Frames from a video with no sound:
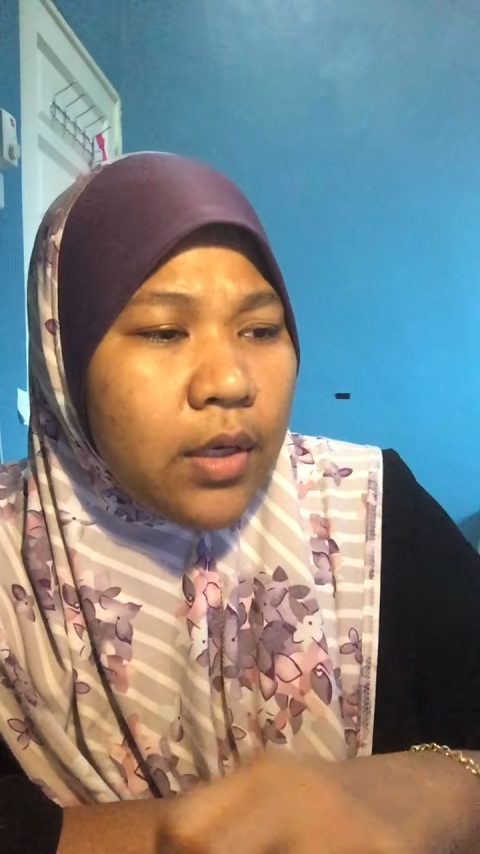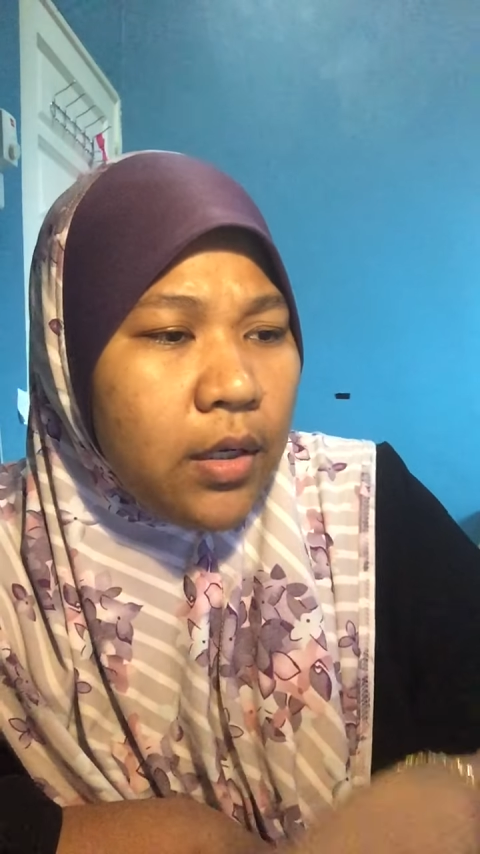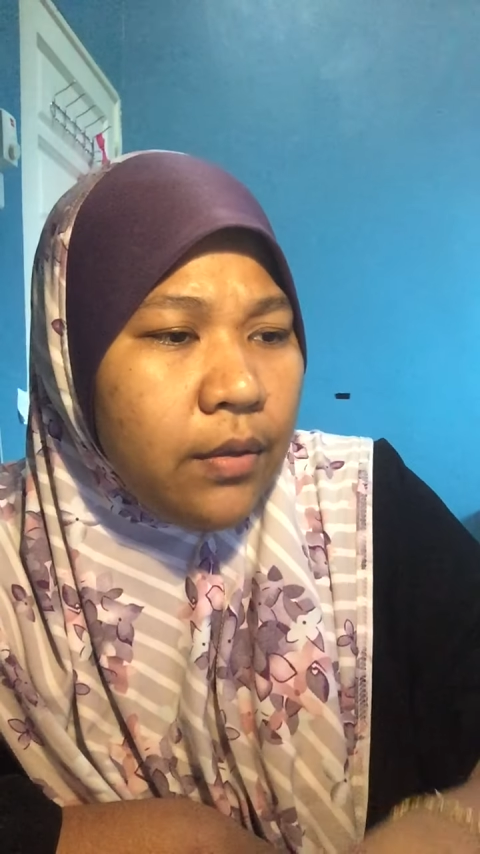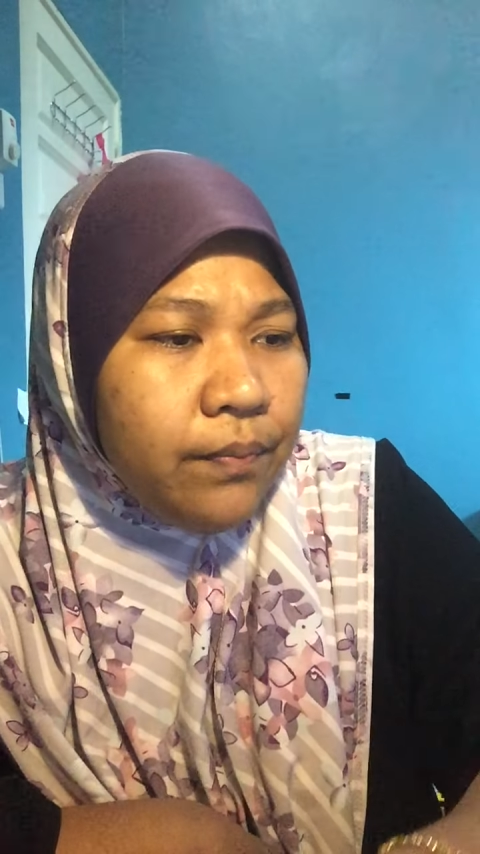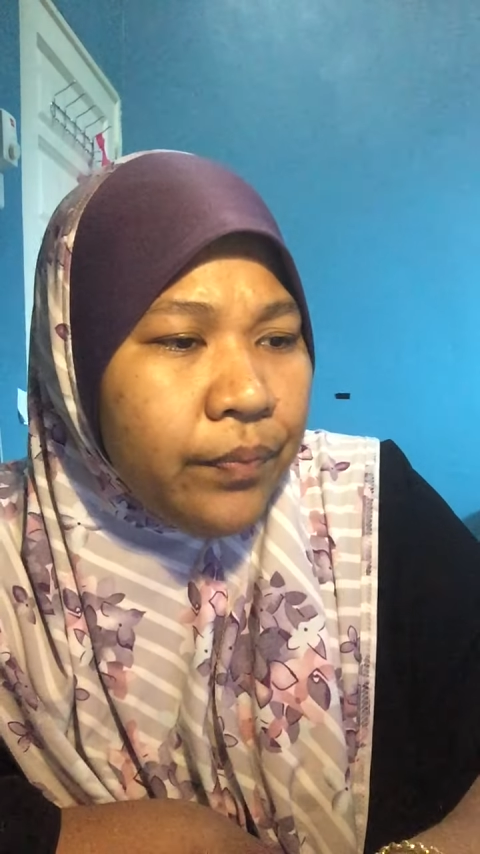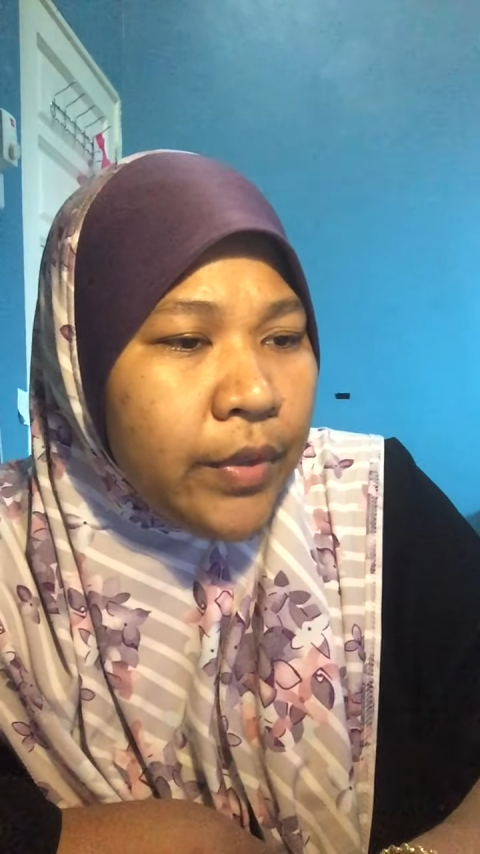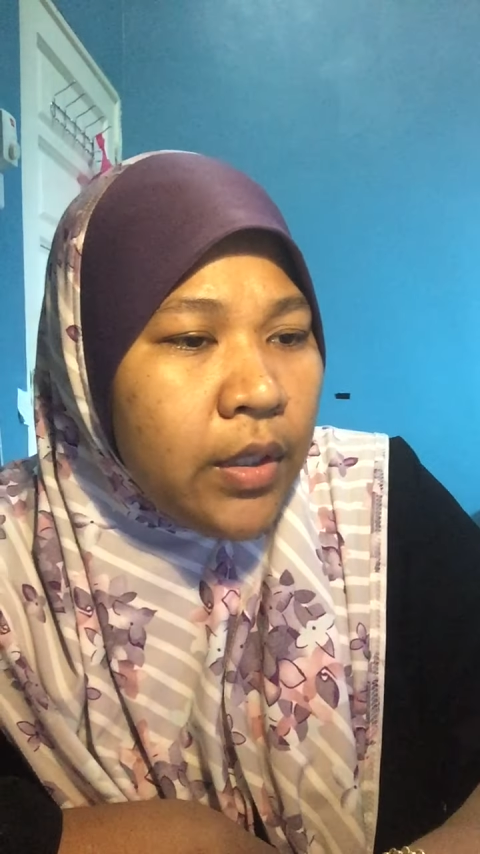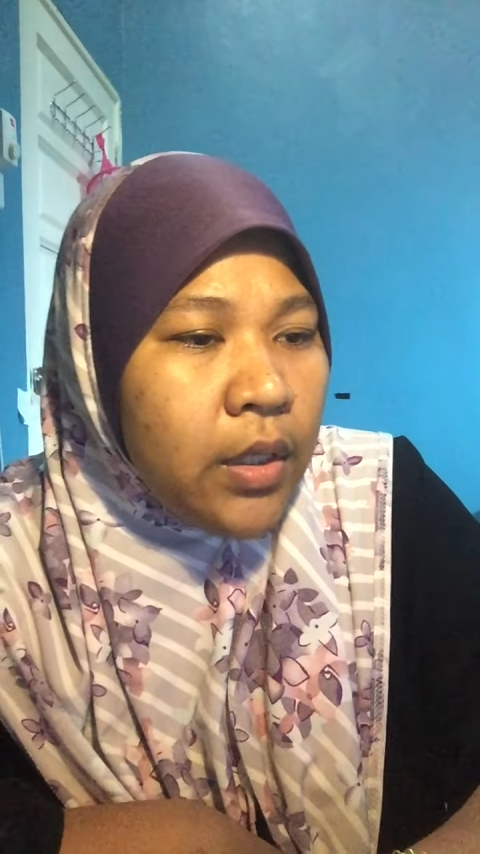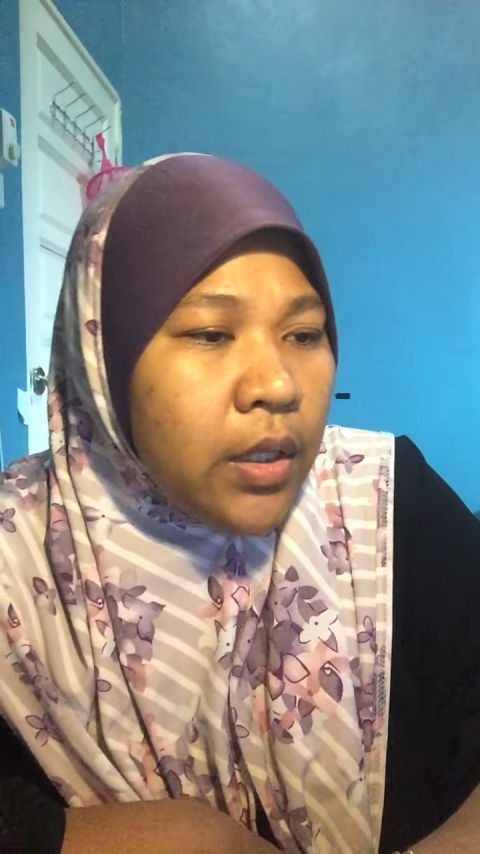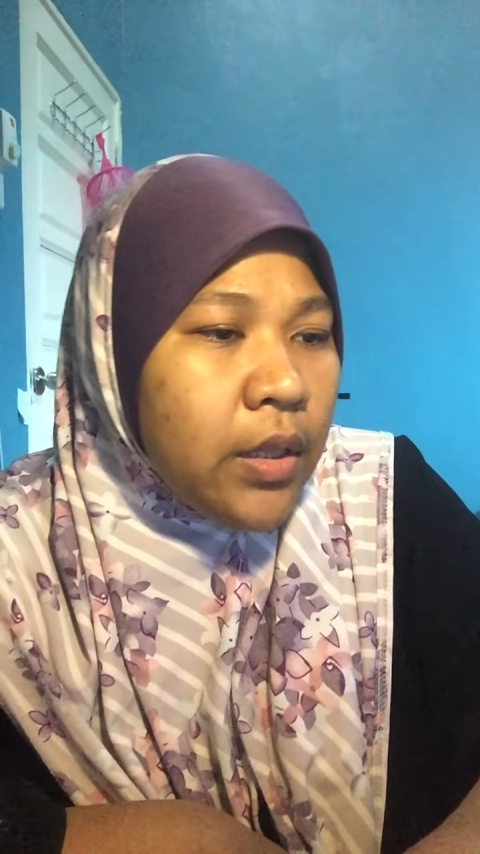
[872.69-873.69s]
Okay,
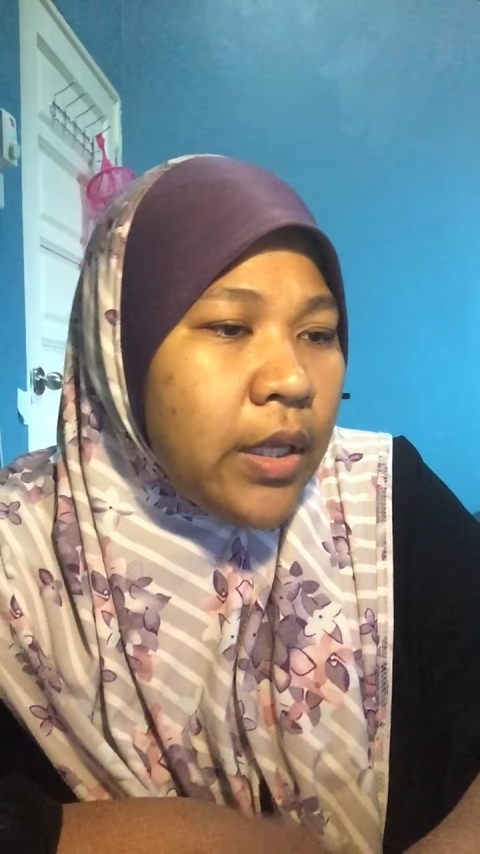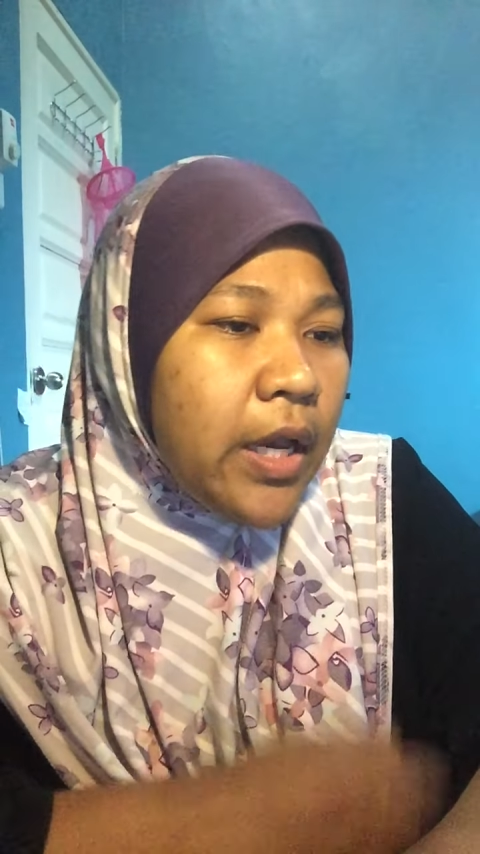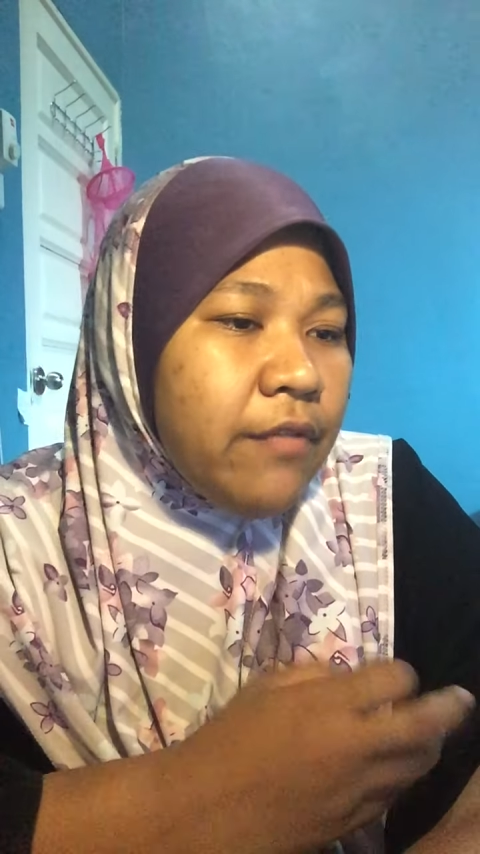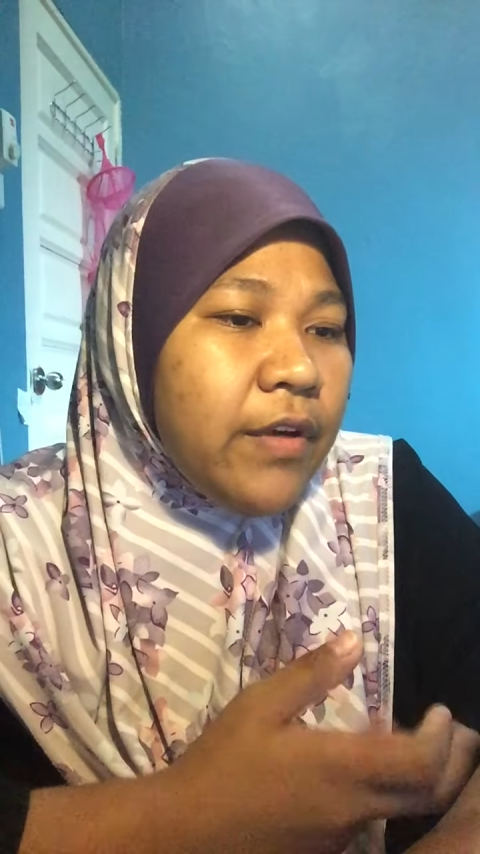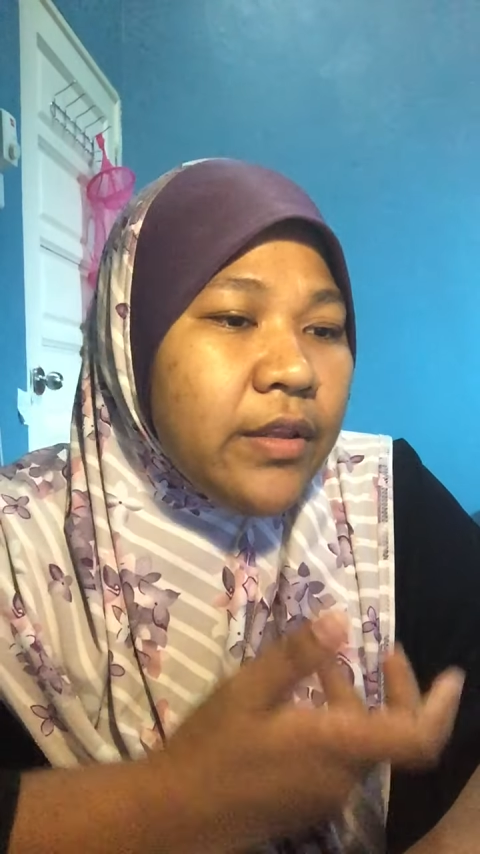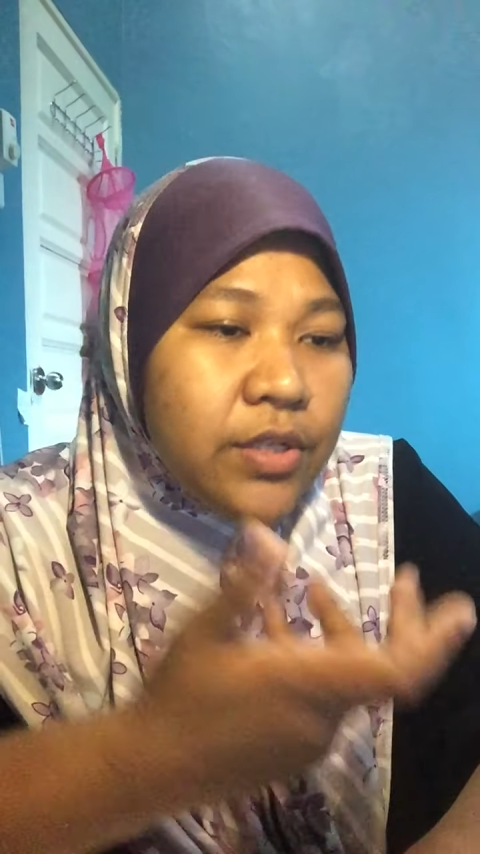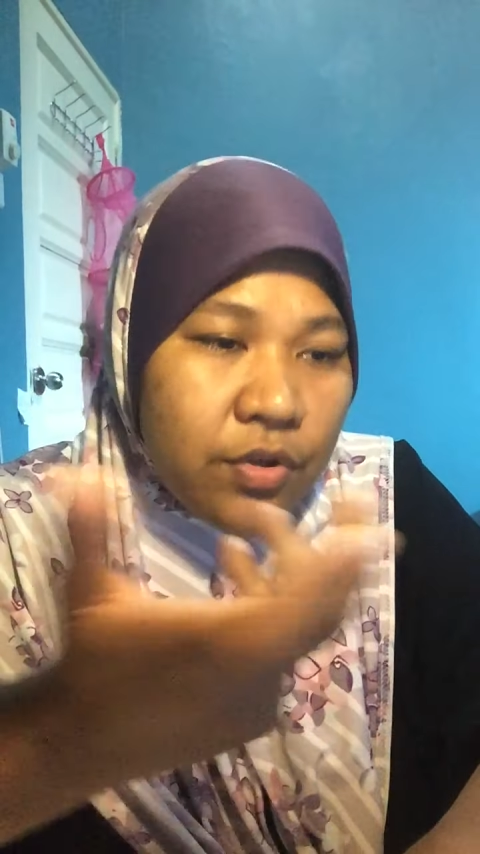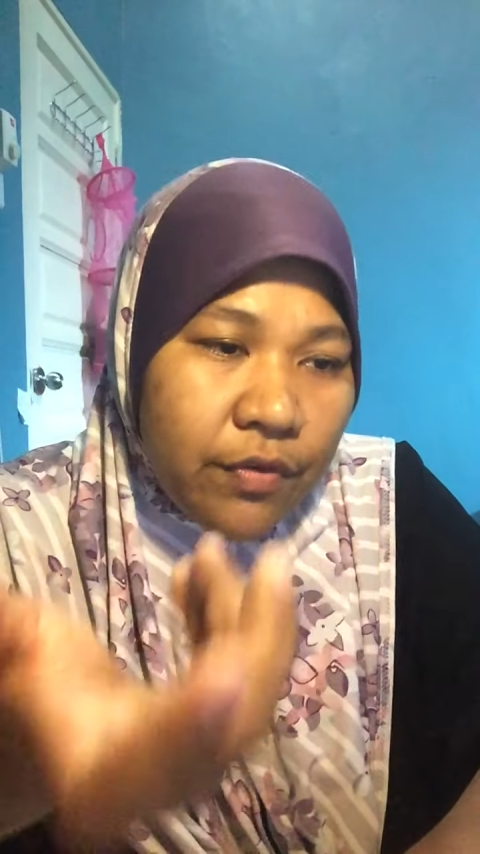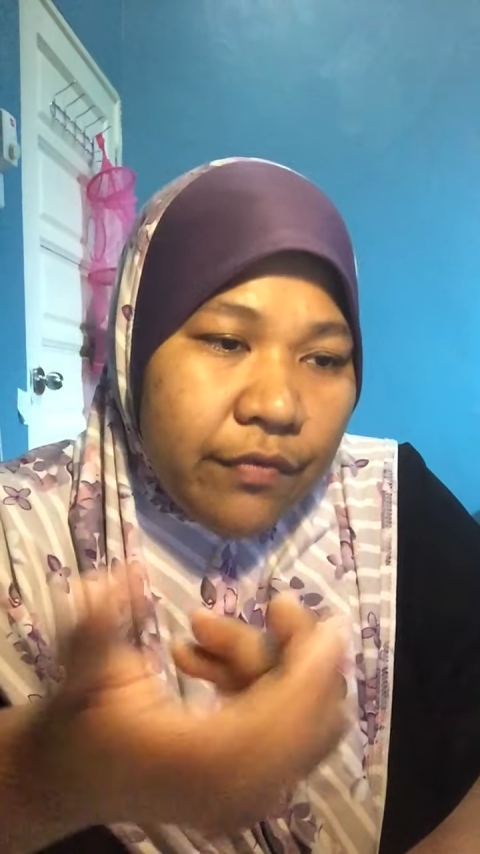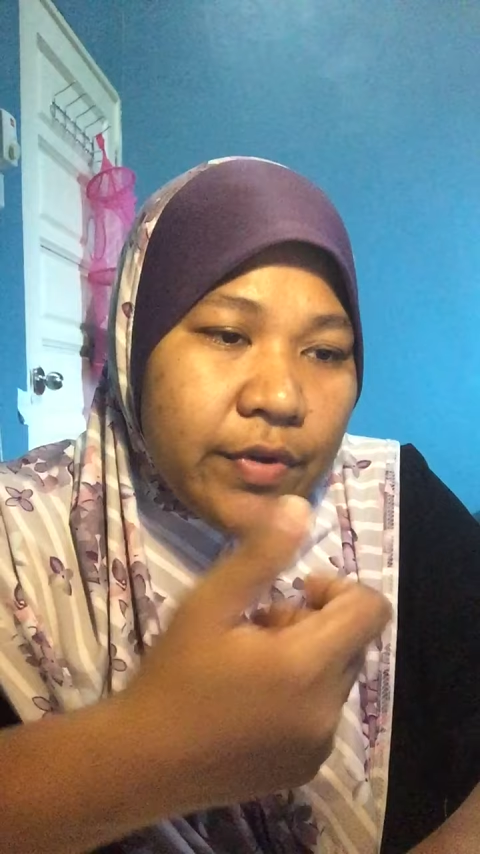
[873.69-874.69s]
take advantage
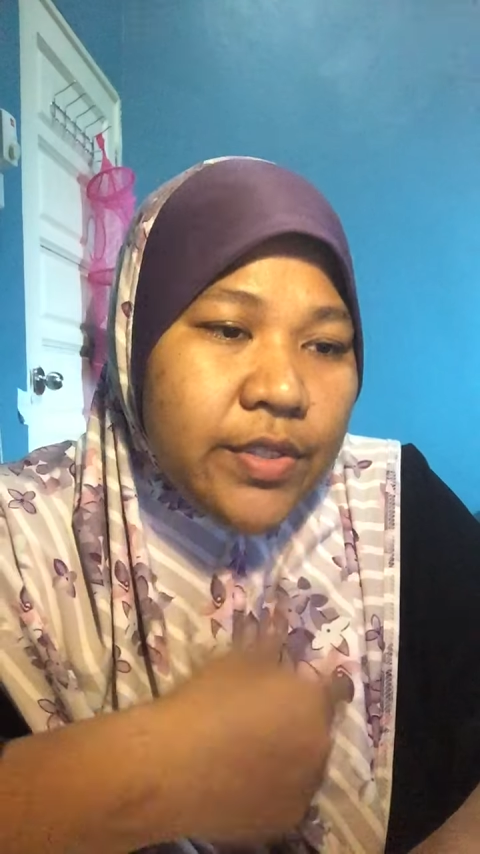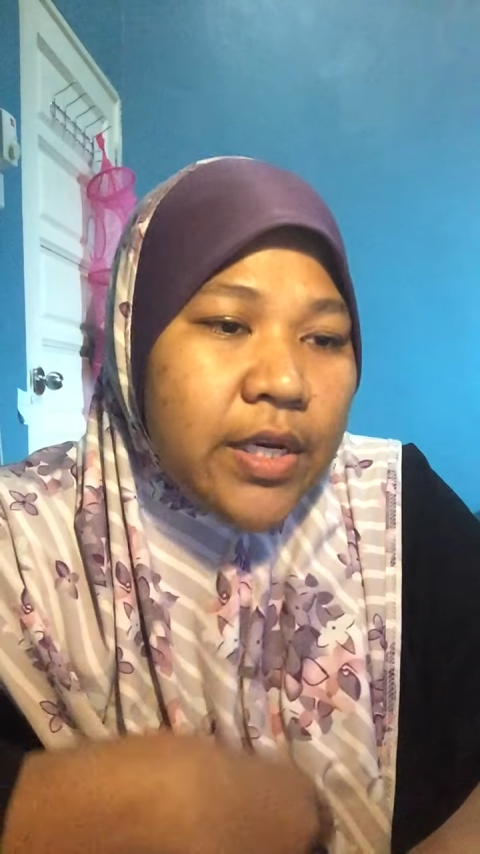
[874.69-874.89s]
of different